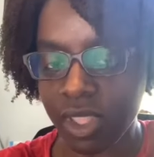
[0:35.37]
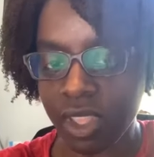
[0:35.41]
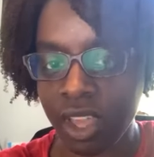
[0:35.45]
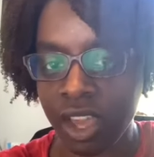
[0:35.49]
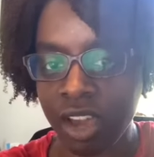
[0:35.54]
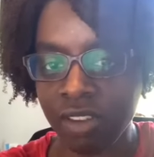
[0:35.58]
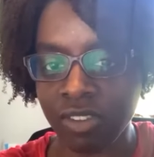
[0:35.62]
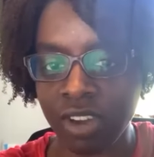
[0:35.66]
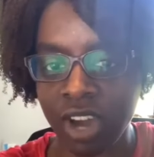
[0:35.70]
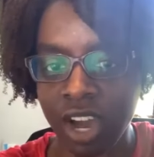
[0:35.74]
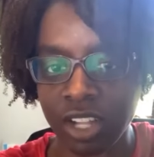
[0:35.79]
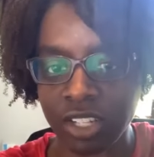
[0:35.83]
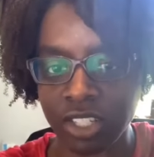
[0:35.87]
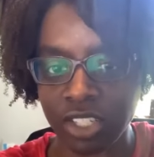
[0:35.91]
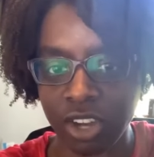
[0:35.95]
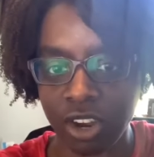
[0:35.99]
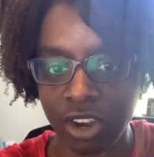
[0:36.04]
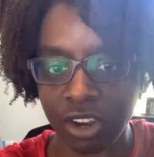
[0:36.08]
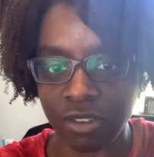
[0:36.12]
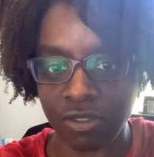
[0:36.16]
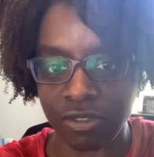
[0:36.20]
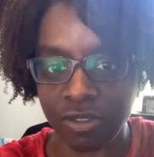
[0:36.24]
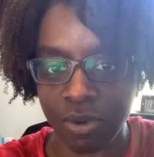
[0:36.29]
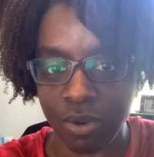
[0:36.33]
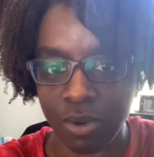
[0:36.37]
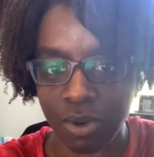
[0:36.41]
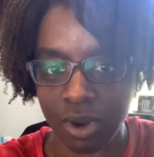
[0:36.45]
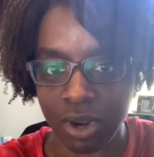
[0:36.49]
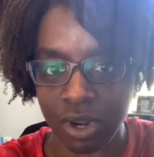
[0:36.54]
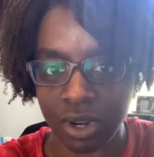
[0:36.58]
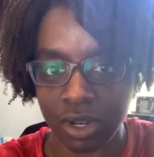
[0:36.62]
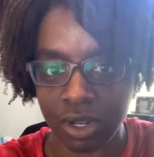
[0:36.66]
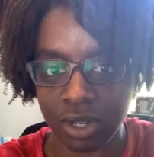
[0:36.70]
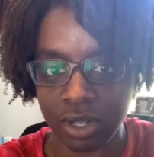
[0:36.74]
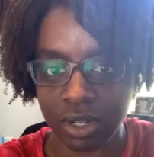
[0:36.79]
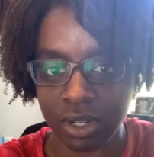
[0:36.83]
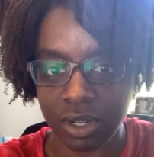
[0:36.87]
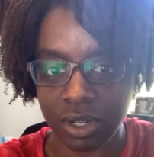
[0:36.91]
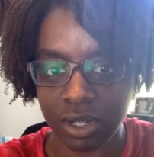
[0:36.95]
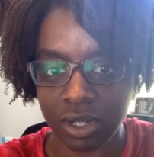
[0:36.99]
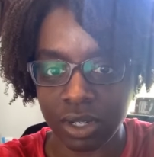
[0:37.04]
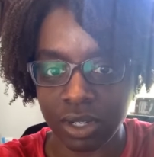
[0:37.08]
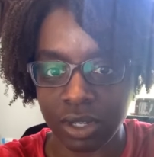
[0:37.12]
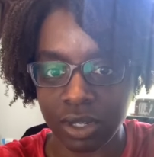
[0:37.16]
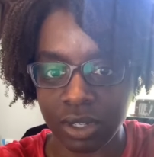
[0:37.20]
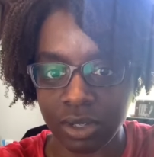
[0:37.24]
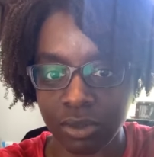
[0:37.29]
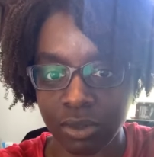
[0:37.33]
I've got dark 4,
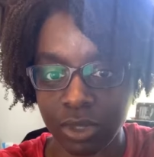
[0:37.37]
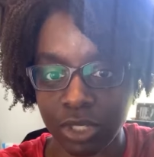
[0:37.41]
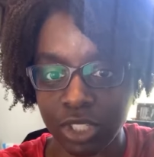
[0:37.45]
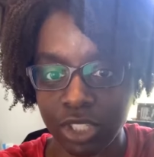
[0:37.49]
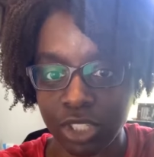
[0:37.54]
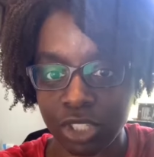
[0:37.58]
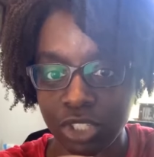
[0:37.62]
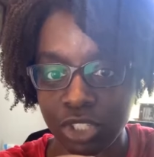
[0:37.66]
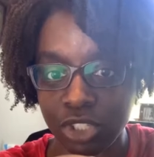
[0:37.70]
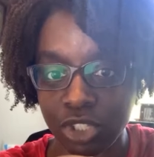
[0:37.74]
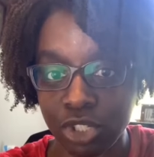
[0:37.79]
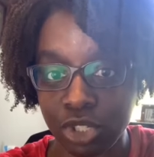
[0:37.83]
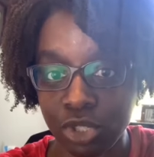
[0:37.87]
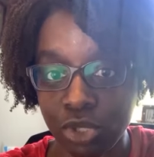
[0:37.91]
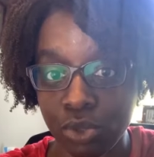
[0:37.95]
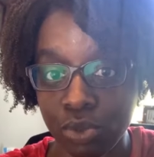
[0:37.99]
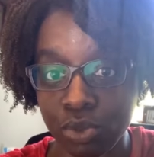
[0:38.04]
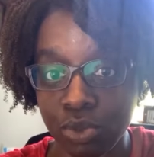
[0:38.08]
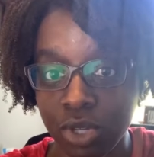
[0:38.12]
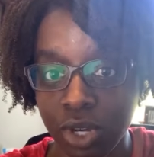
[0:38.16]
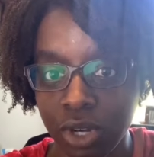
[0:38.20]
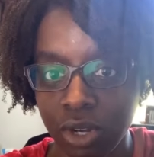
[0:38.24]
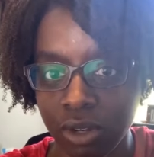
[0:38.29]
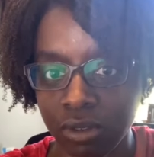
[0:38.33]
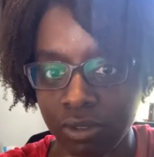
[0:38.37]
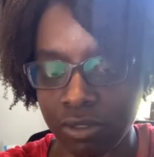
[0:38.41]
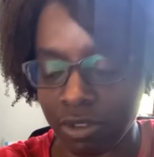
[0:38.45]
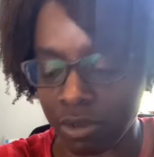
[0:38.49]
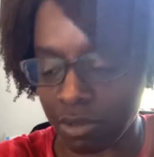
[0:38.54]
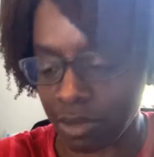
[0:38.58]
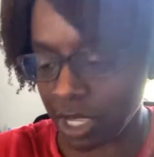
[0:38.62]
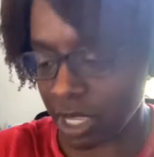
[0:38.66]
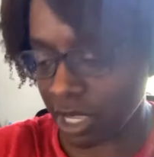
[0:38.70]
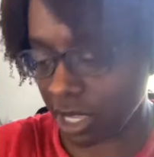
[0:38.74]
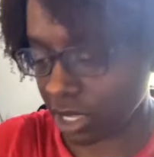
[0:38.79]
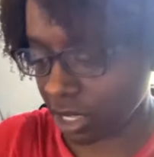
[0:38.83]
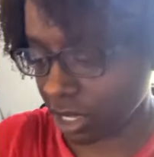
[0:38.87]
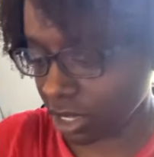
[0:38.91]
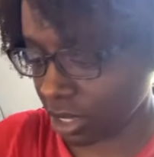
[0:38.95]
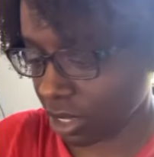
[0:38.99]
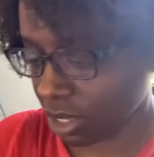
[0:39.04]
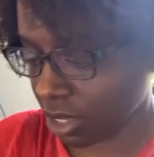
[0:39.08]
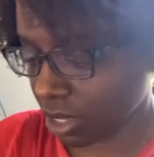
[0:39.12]
which is too dark for me.